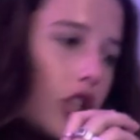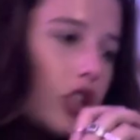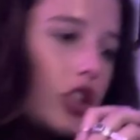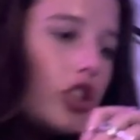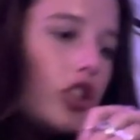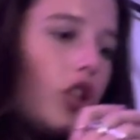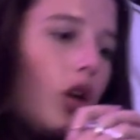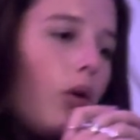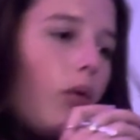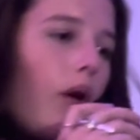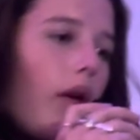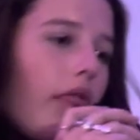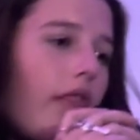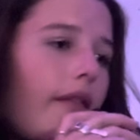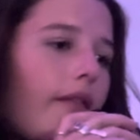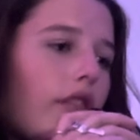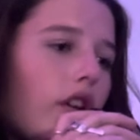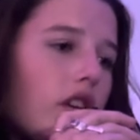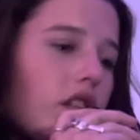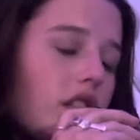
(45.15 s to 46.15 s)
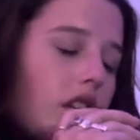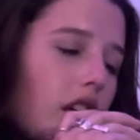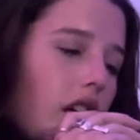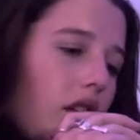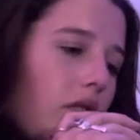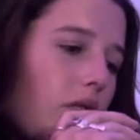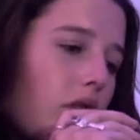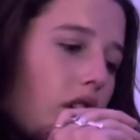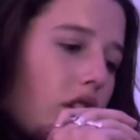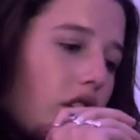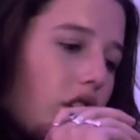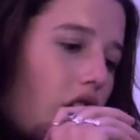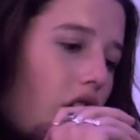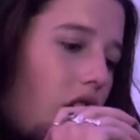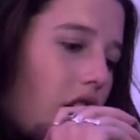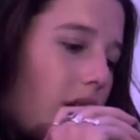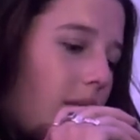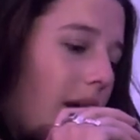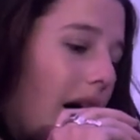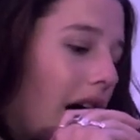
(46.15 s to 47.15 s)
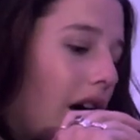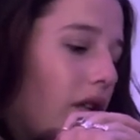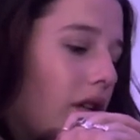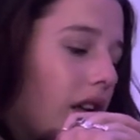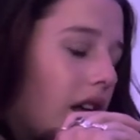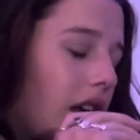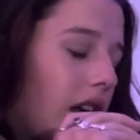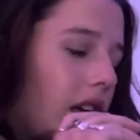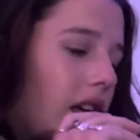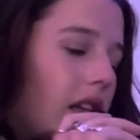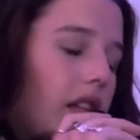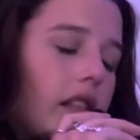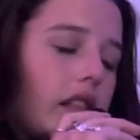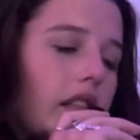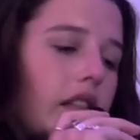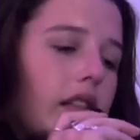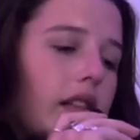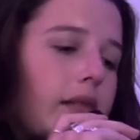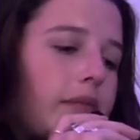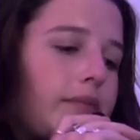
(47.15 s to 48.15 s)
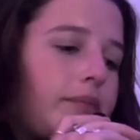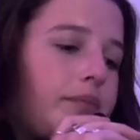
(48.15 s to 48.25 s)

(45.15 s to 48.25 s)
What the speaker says: So the first thing I want to talk about is